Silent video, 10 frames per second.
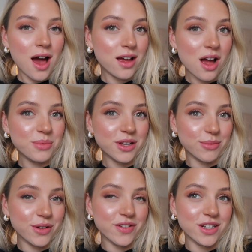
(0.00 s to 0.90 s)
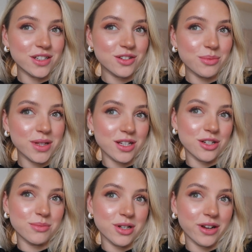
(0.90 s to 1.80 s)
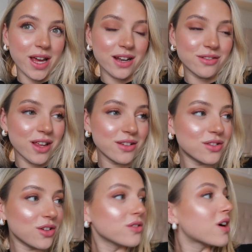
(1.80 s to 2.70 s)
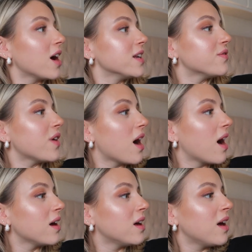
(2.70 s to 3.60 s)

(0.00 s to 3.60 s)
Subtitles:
I can't believe my friend just got me that Jo Malone candle. That is so kind of her.